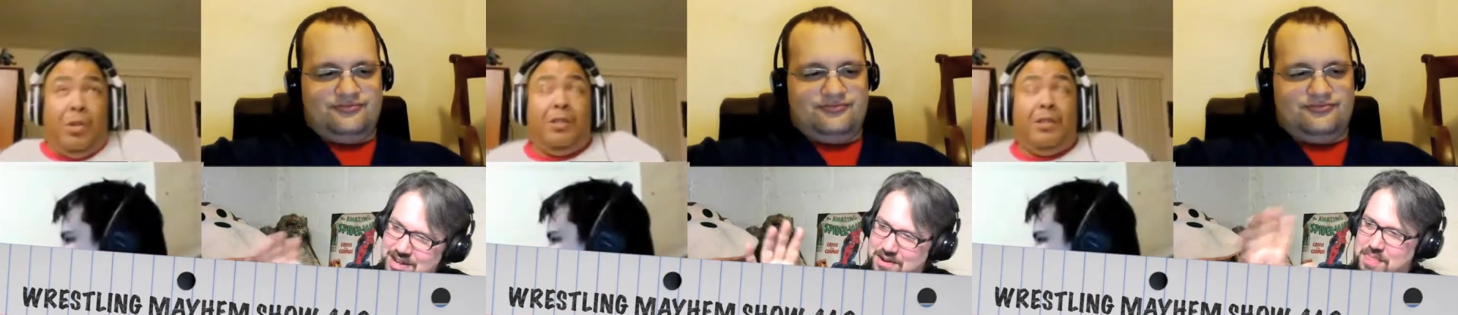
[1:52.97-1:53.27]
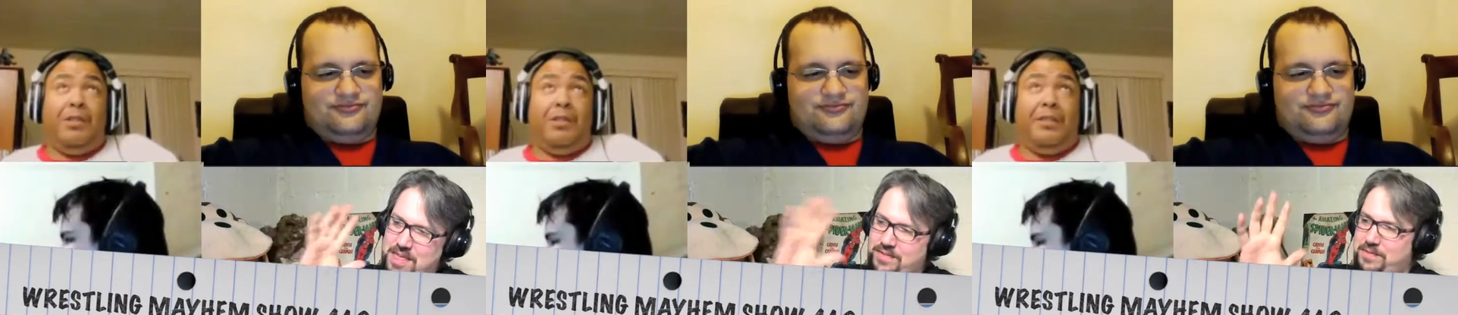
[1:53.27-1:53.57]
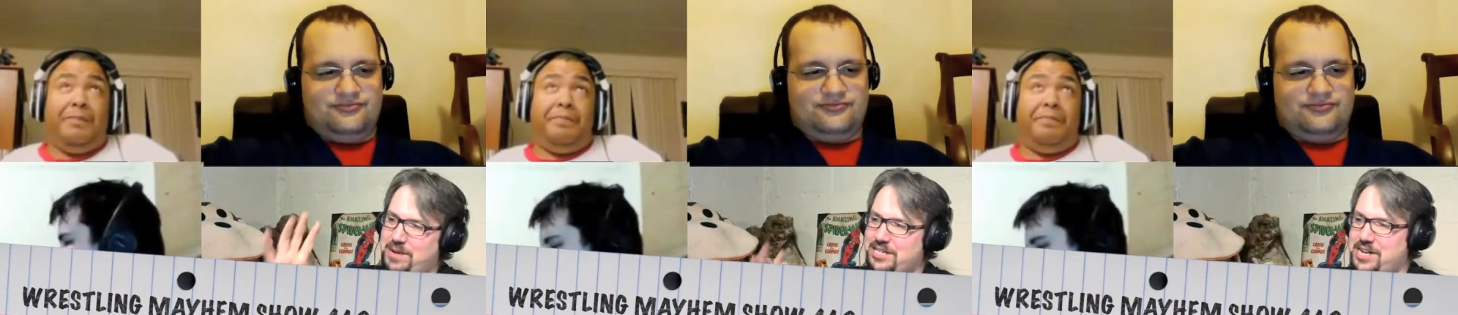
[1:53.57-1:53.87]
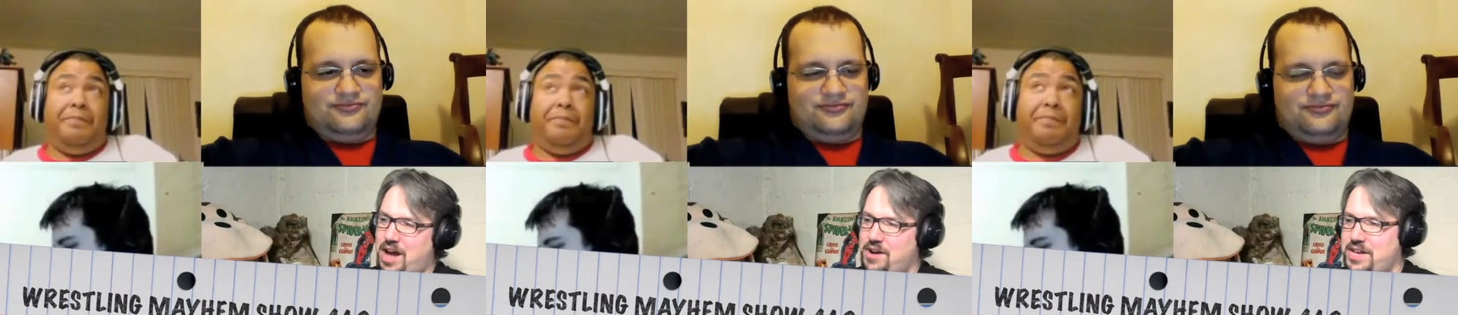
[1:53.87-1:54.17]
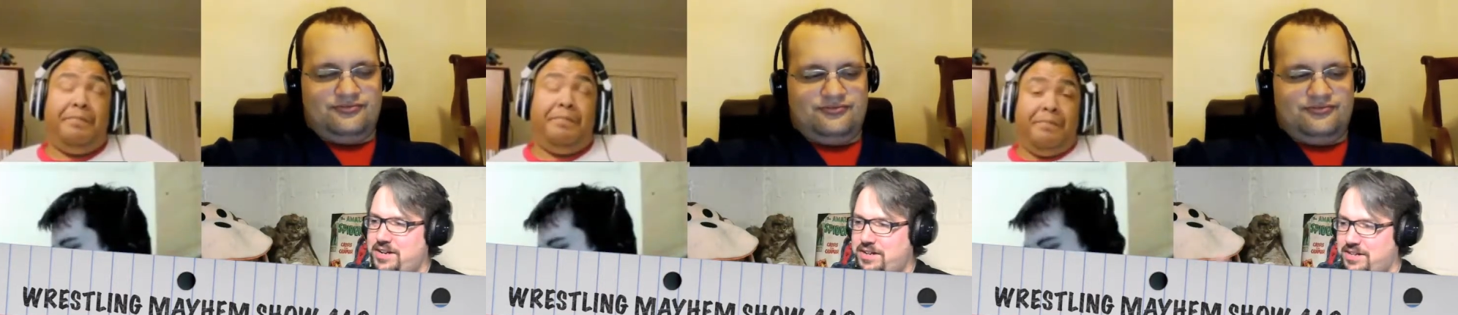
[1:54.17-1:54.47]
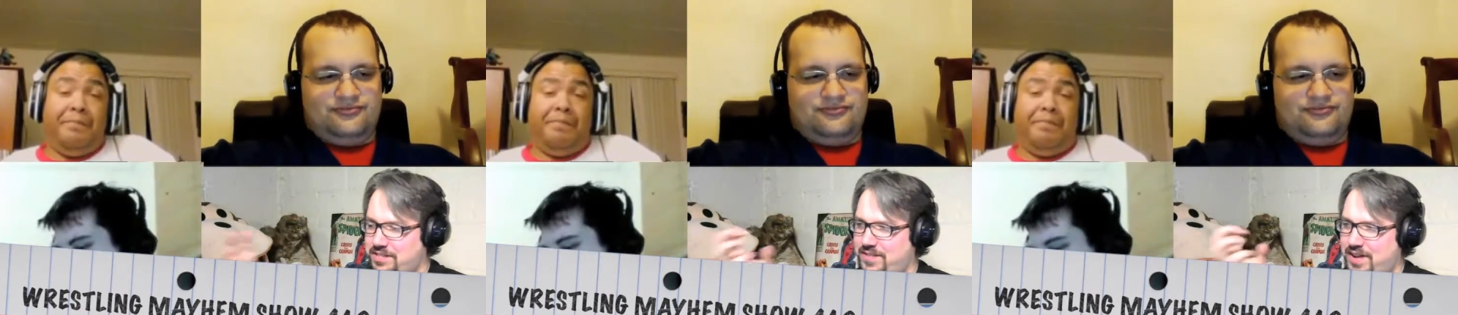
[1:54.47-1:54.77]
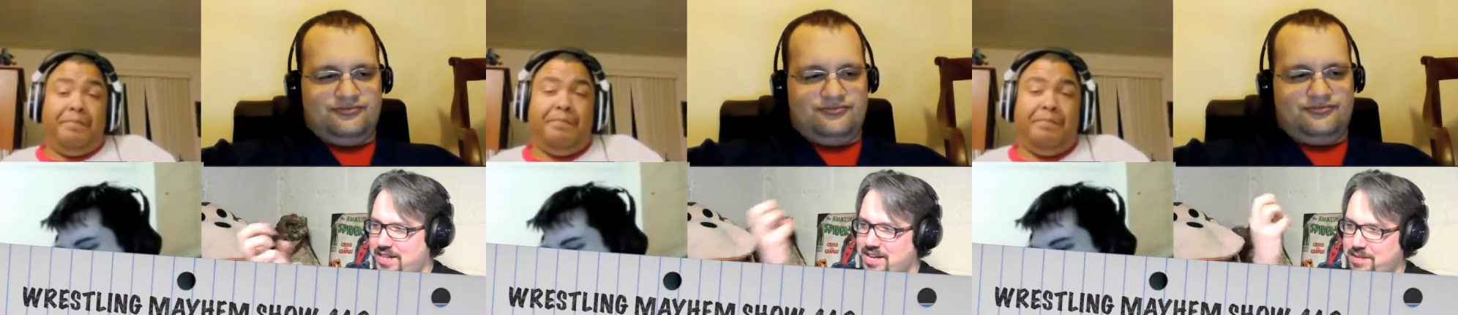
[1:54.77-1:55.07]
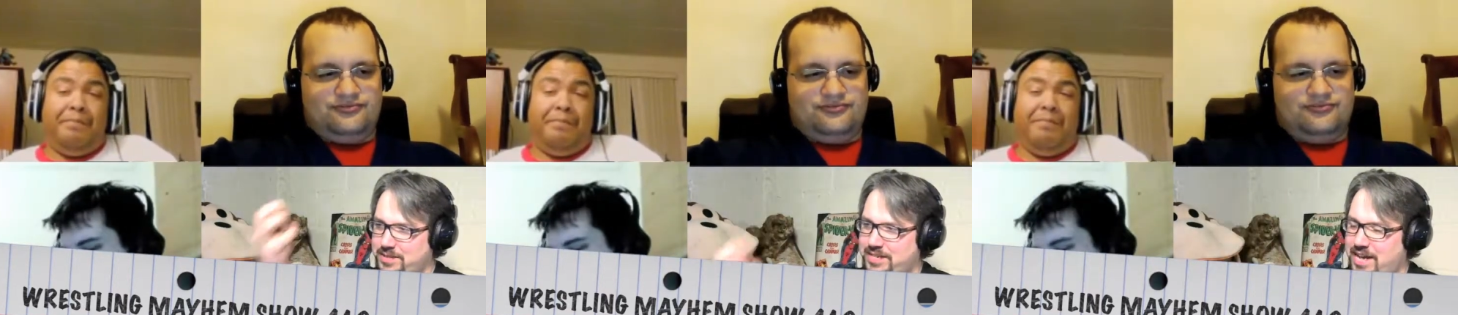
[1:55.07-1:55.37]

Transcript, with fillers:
Speaker 1: another thing from my childhood finally comes